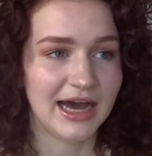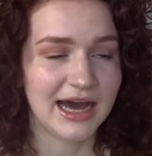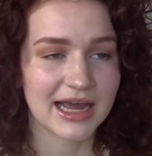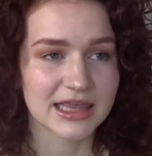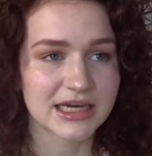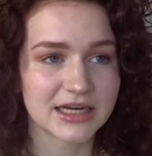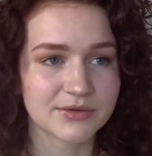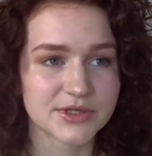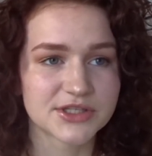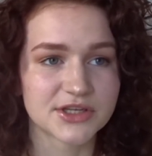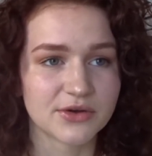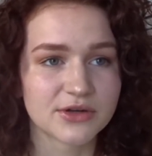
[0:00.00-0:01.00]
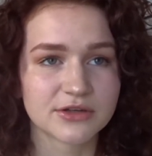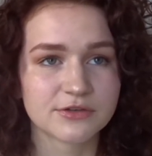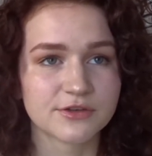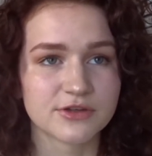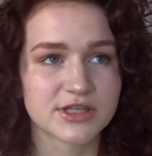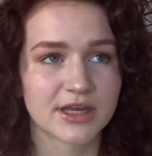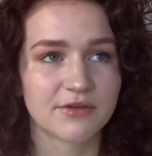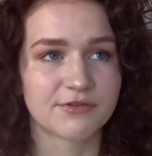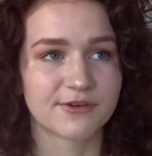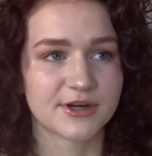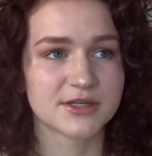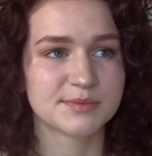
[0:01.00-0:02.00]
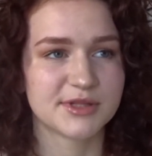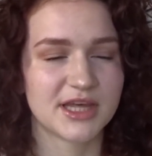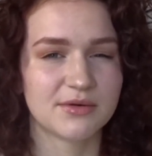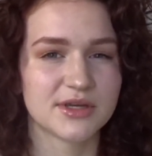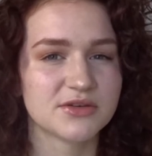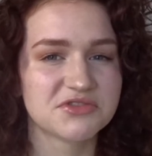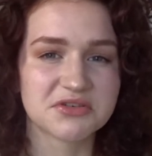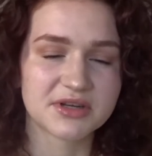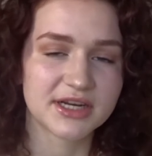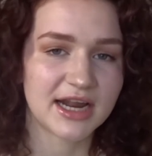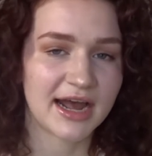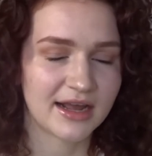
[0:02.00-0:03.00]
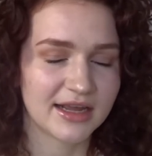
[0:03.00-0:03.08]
I thought it was so confusing at first, but then when you do it, it,